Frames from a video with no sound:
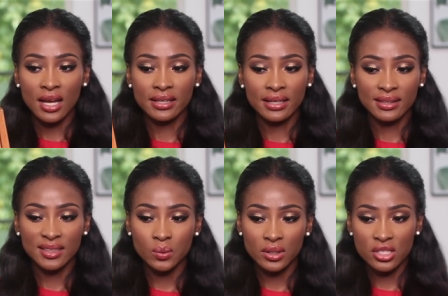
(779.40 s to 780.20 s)
and then
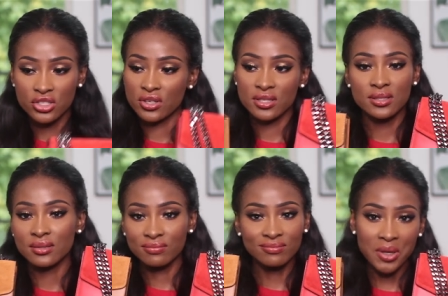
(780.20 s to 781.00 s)
this one is
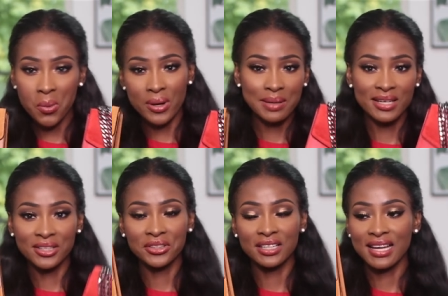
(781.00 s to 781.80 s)
just a
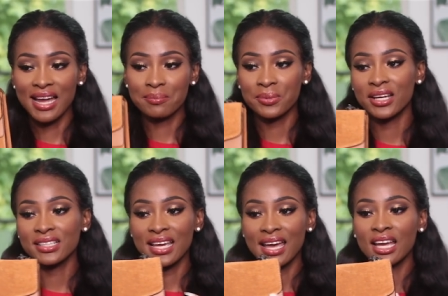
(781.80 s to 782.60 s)
wannabe look-alike
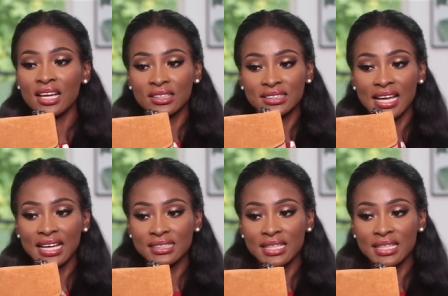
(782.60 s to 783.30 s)
but yeah because it has